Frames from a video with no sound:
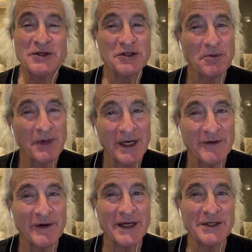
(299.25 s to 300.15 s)
So my
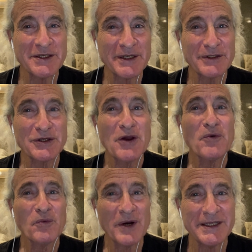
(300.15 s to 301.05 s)
advice is
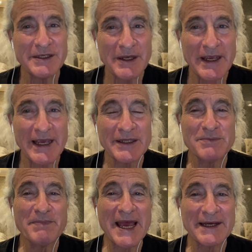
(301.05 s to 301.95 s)
wait till you get
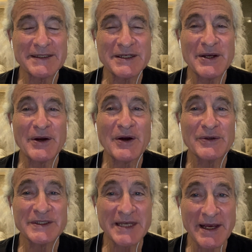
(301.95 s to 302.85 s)
back to your
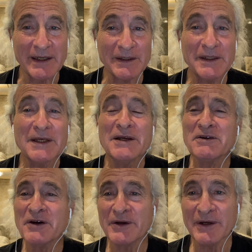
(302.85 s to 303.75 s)
hotel,
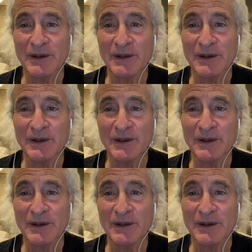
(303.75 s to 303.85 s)
go to your